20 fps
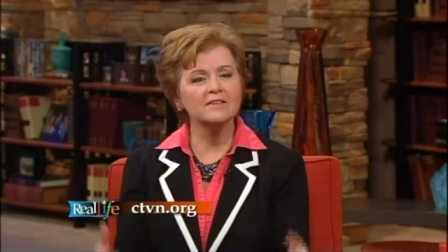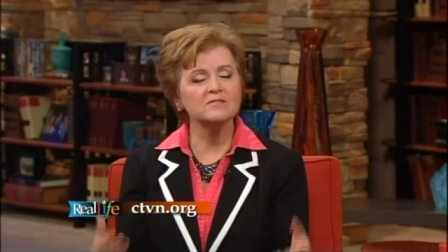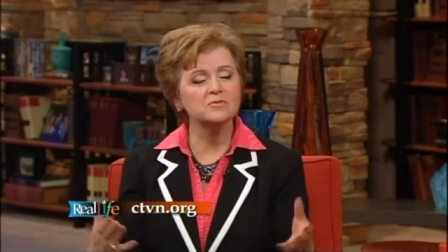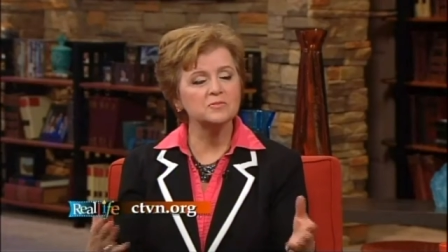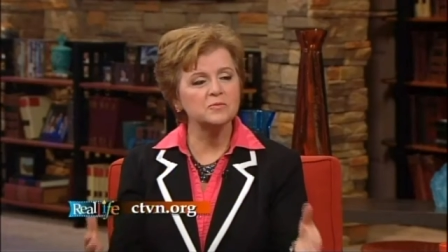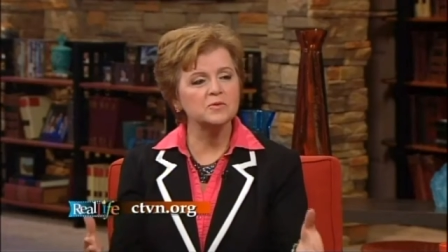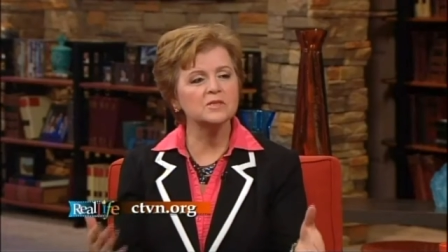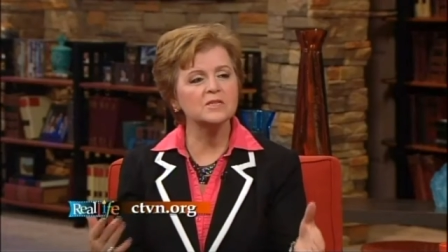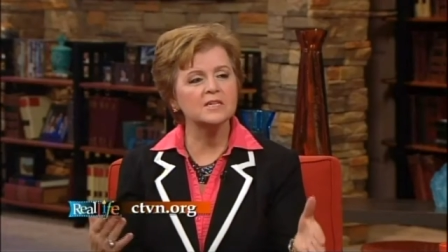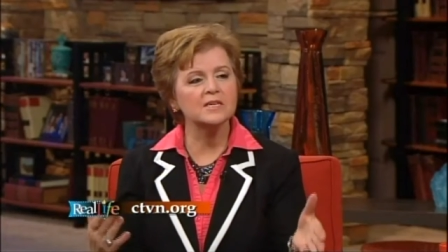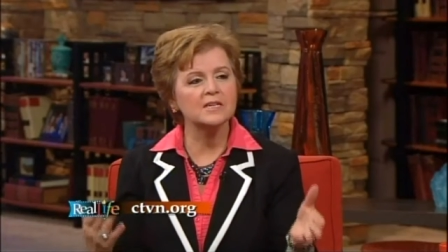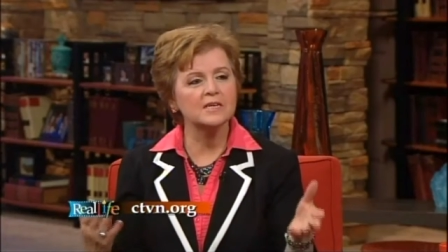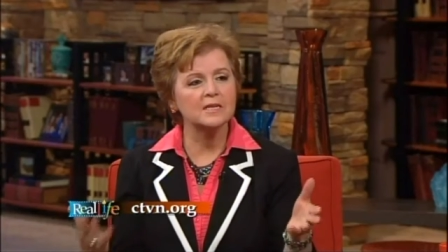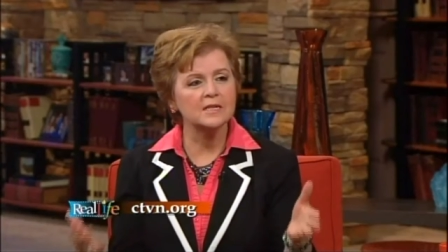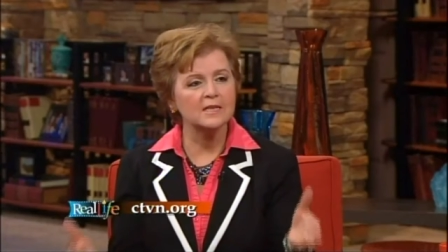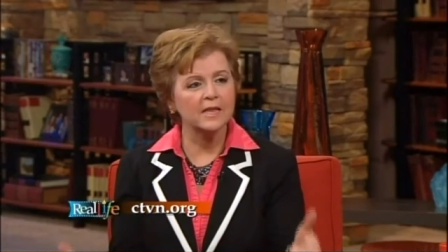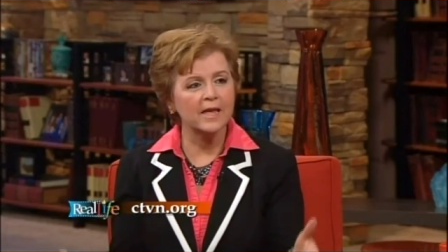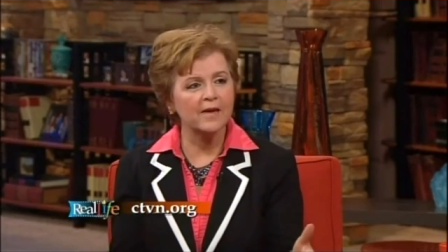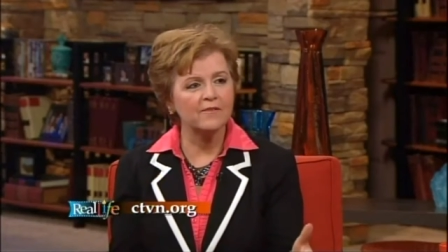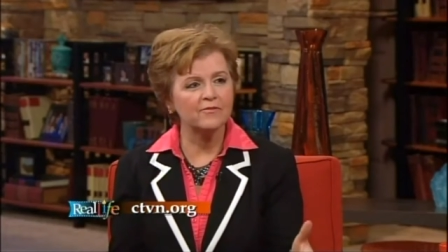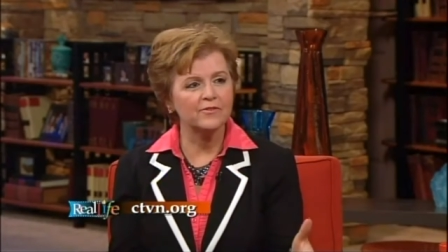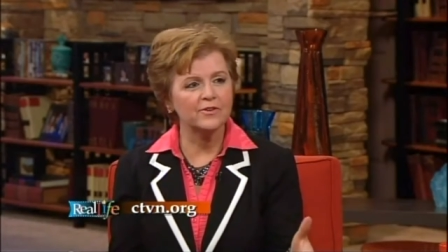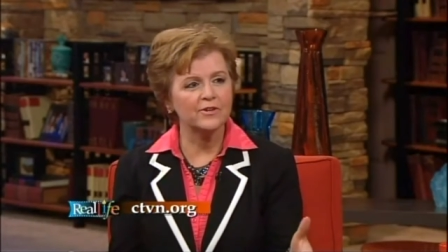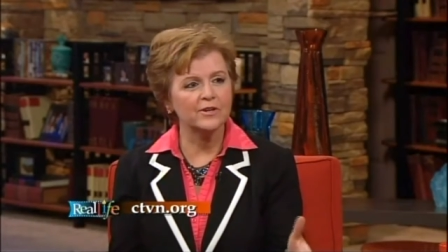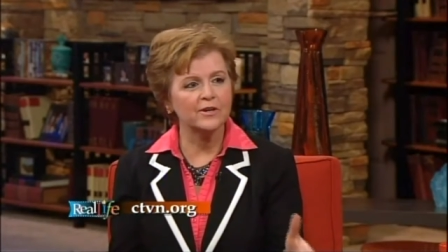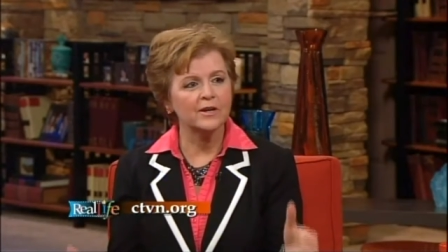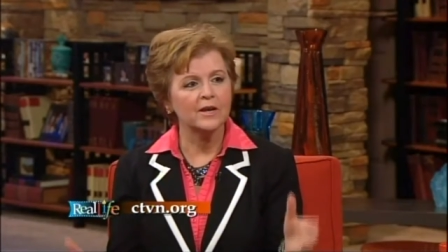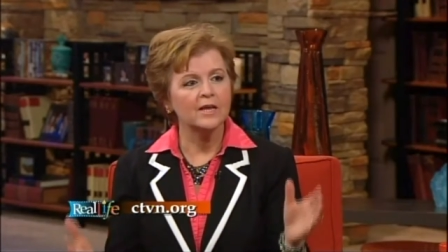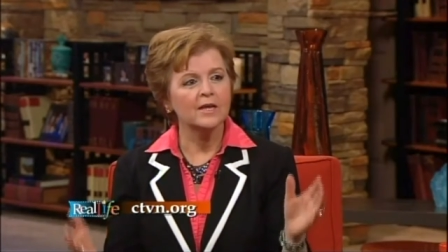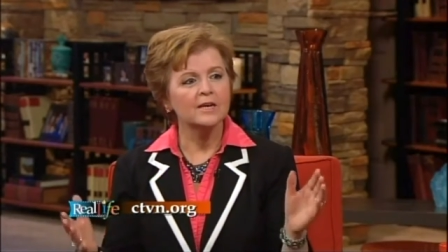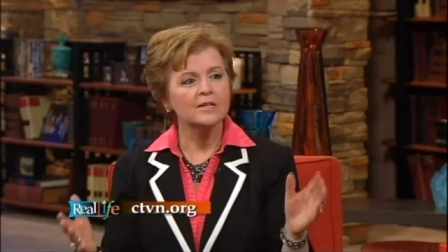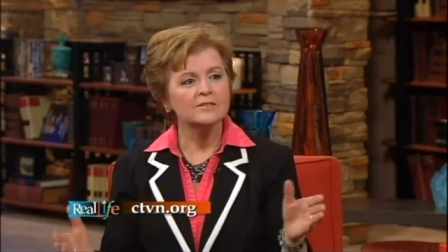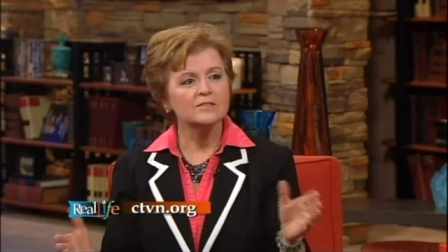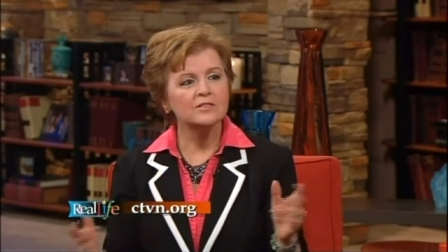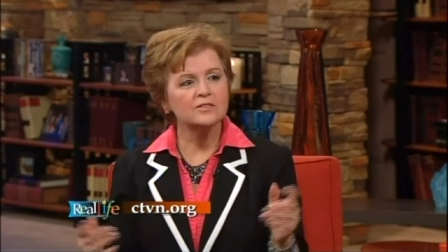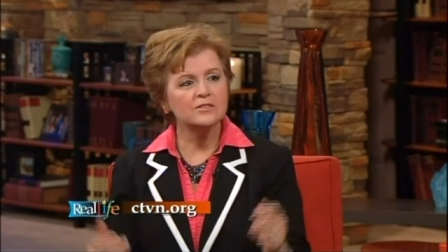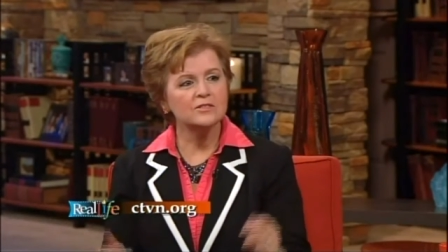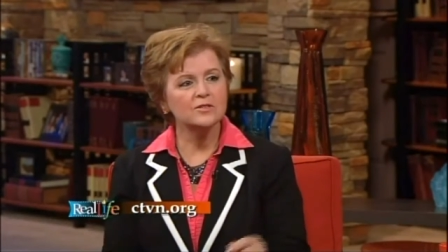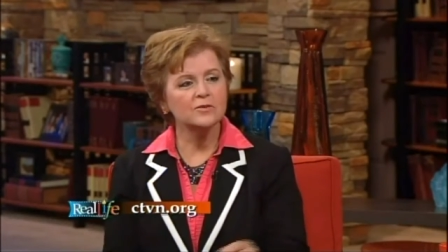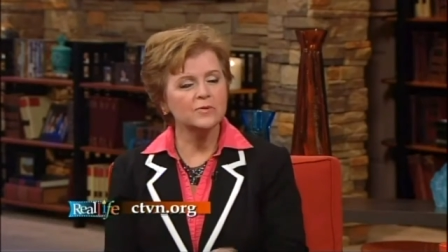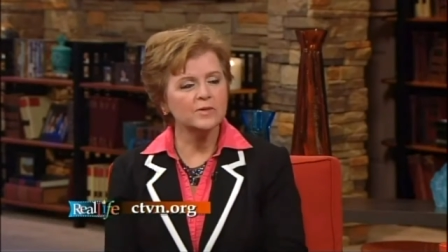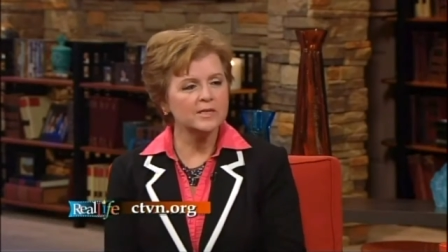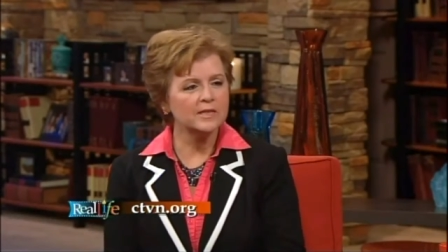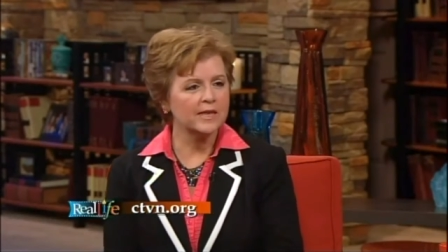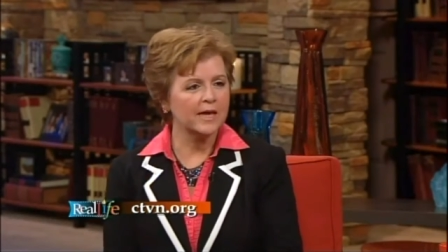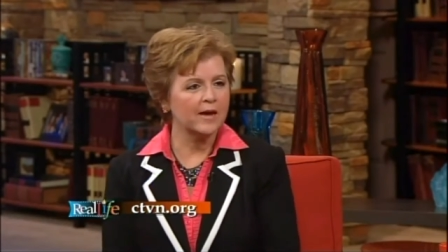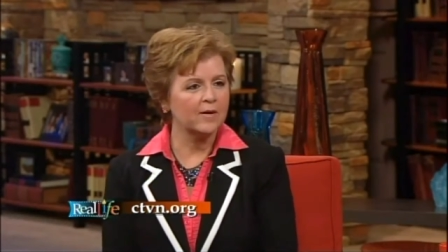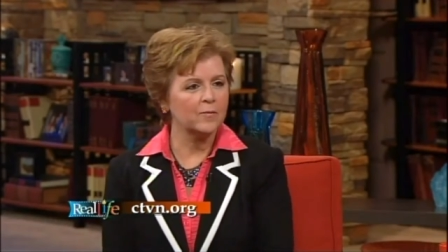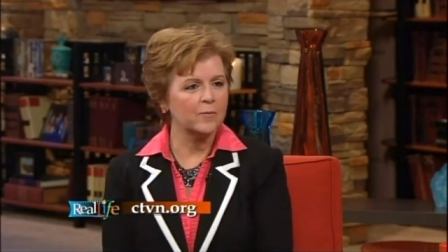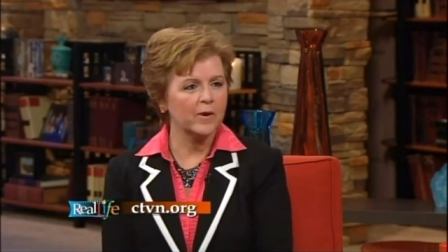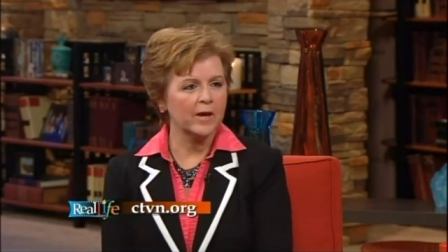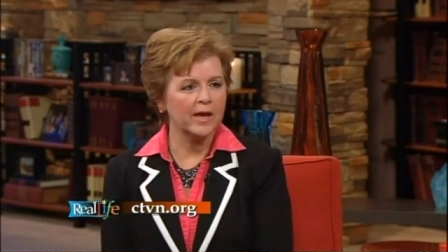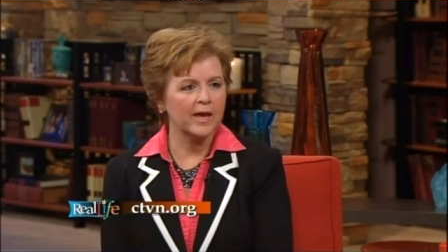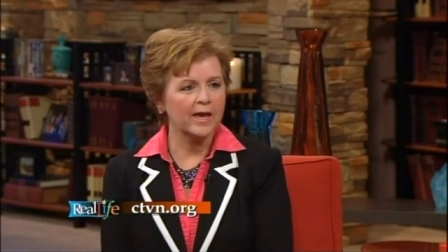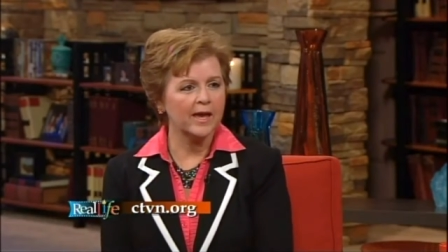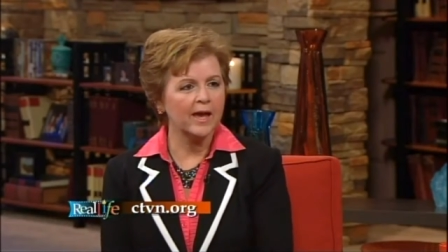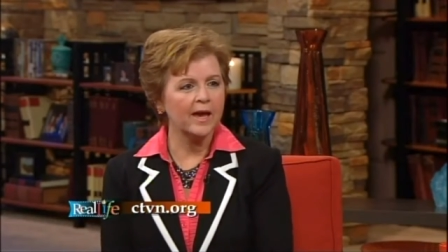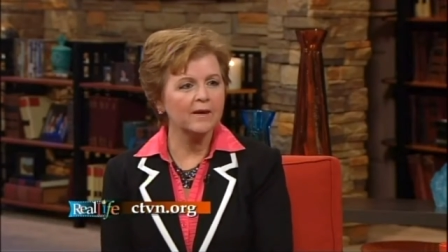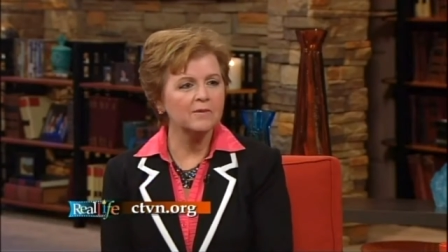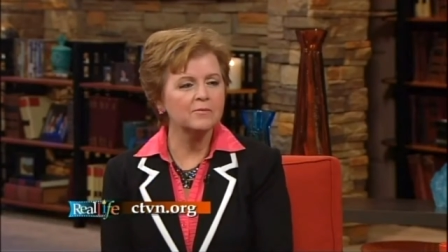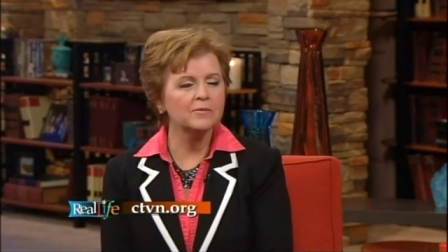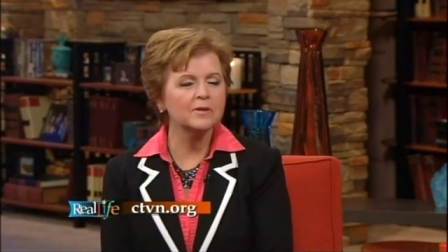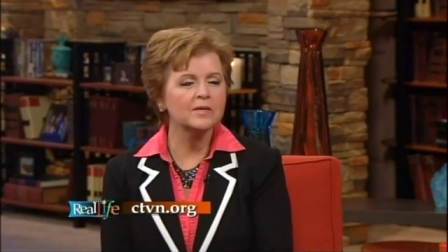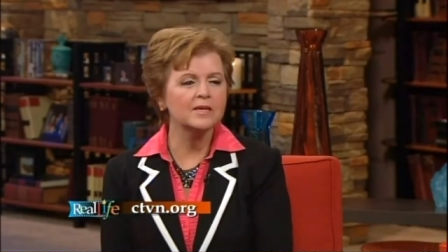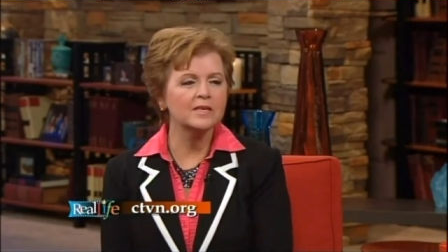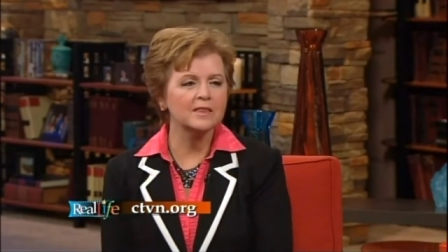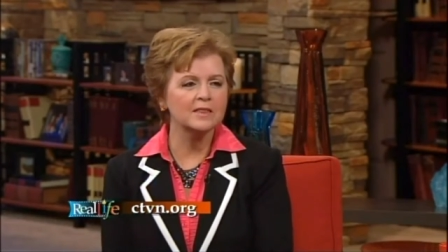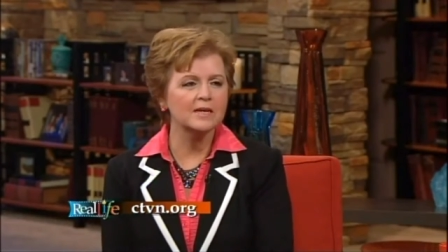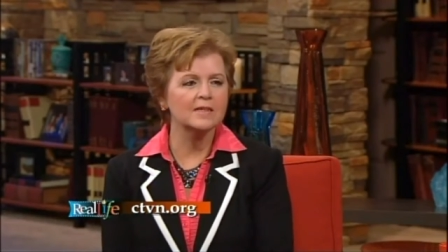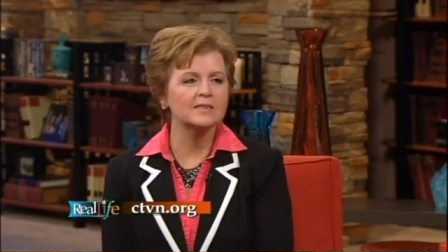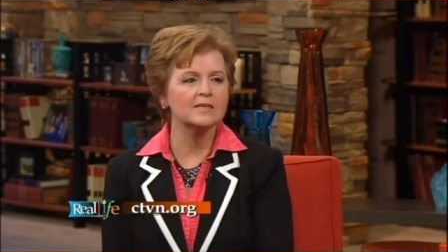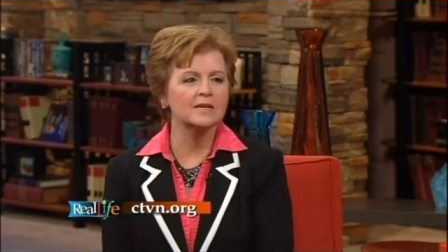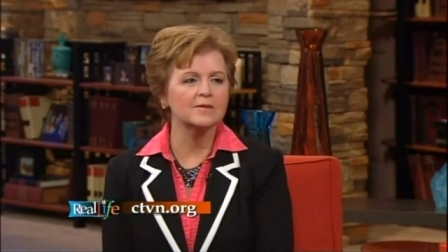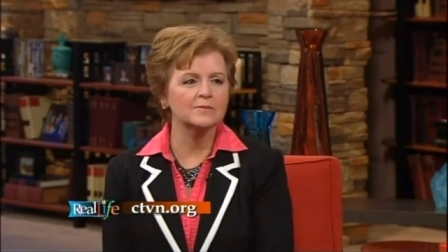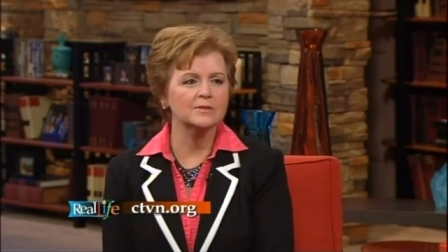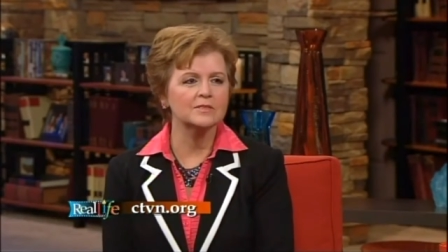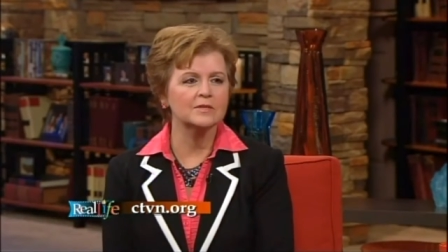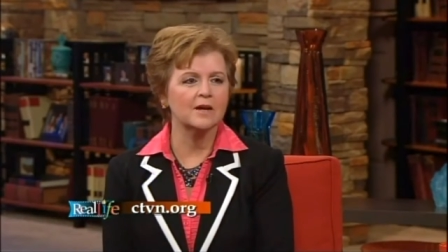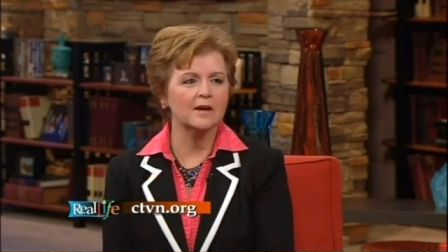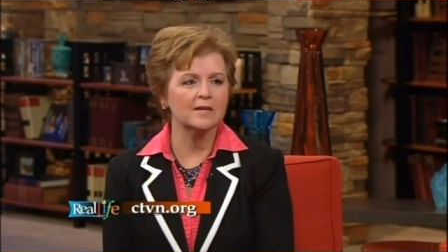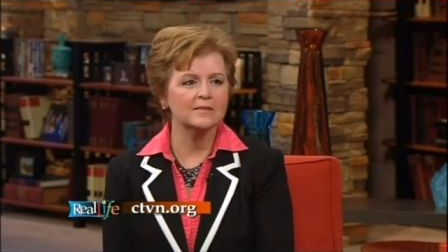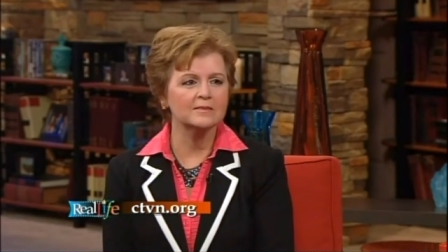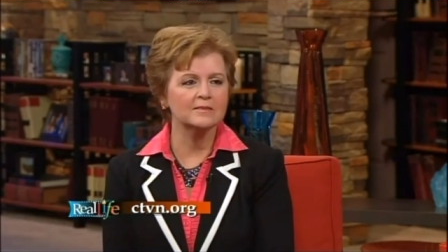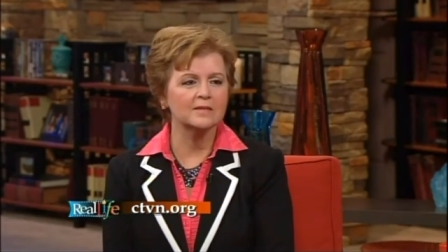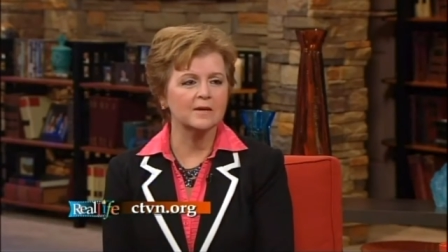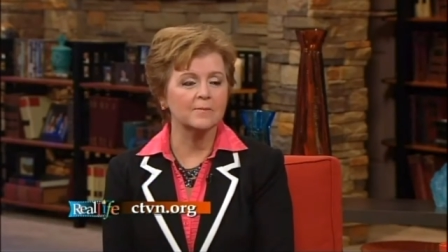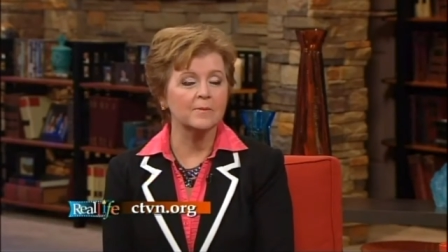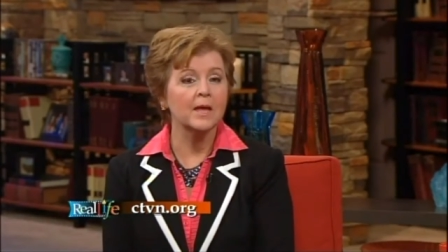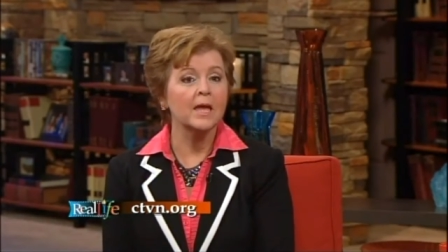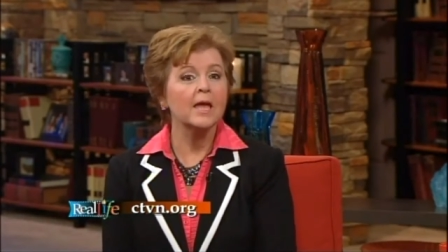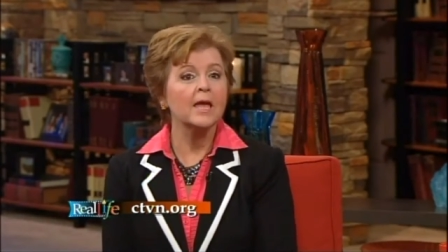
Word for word: that's really clever to do it that way. I really thought that was awesome.